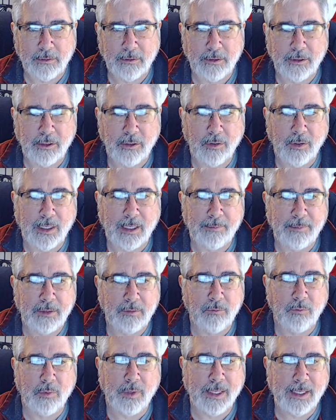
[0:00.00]
I
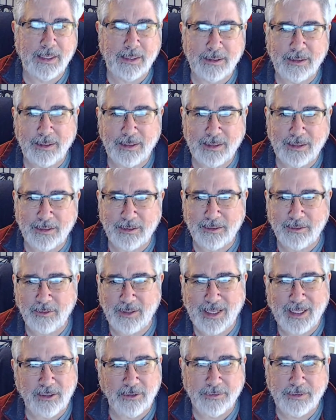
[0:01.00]
mean, Wayne,
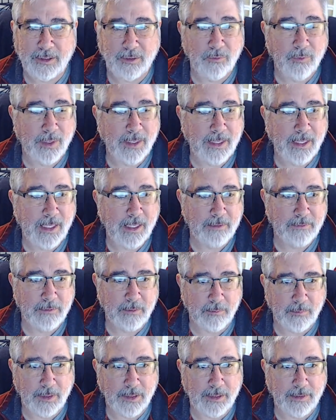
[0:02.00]
I don't think Wayne has
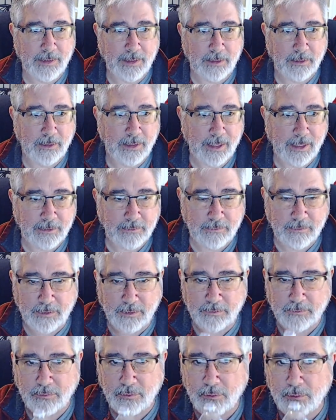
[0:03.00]
the money that Lex
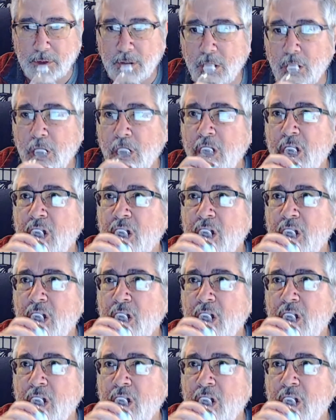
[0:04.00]
does. Hold on.